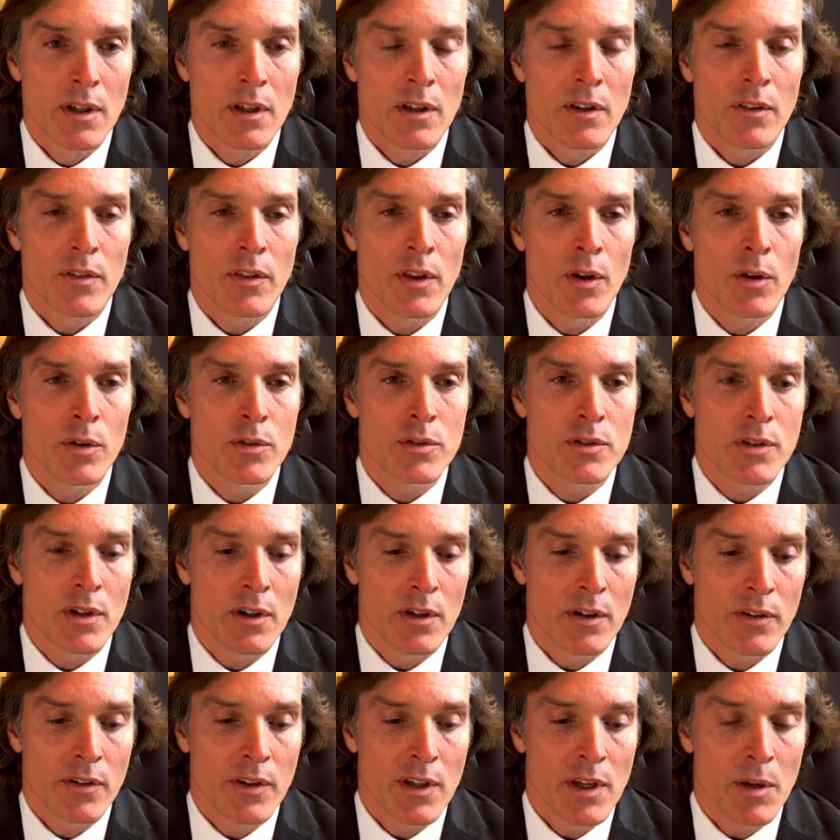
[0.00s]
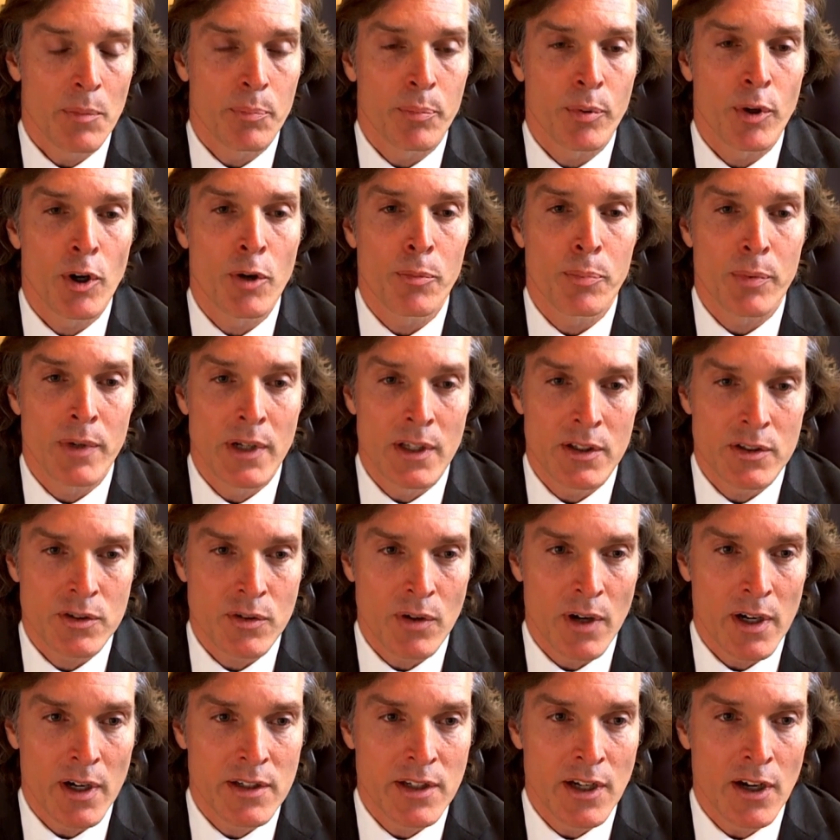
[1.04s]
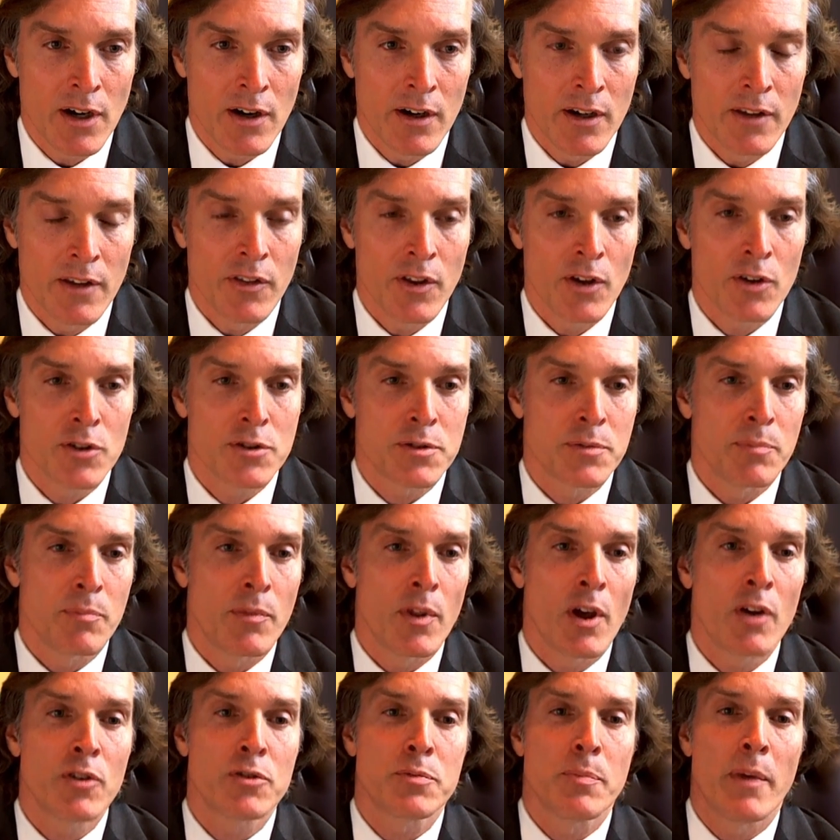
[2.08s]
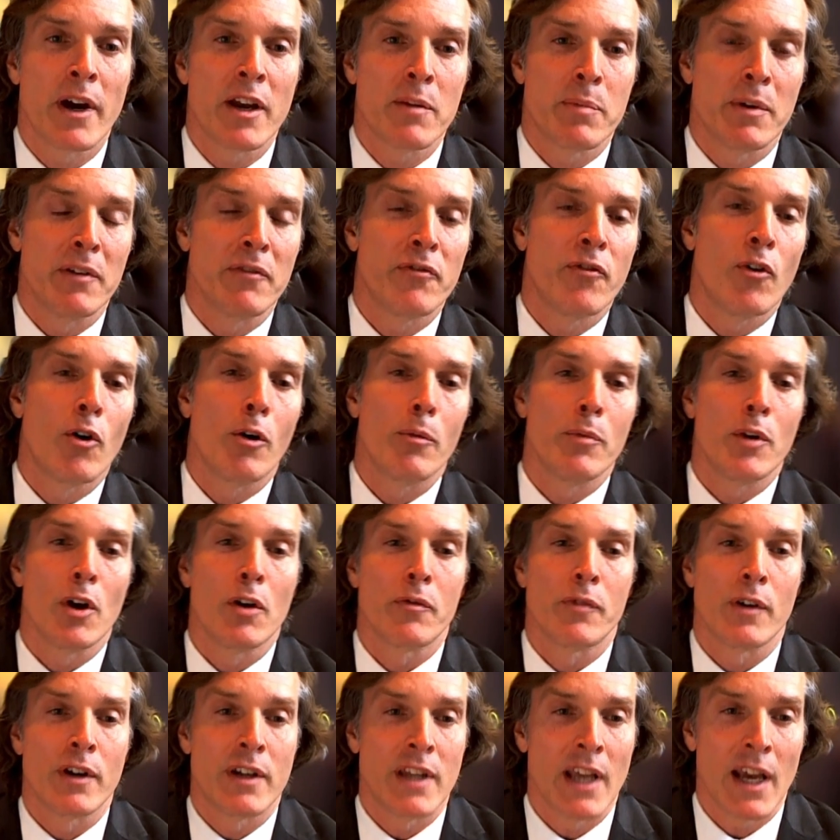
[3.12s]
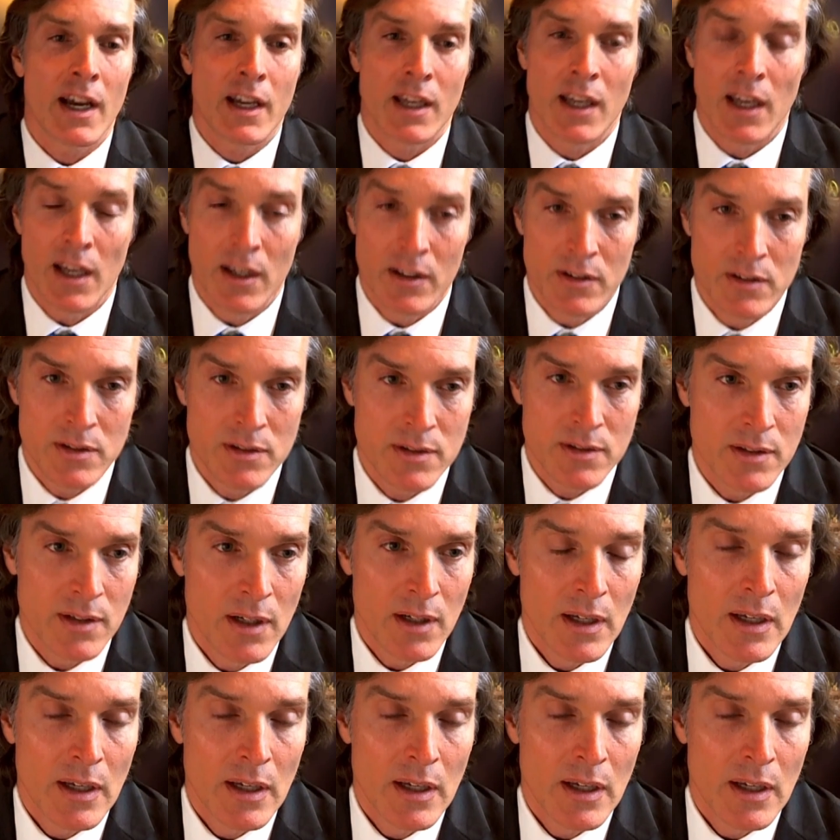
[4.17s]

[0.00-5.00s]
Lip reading: Those are the appropriateness criteria, and those might have been formed over decades.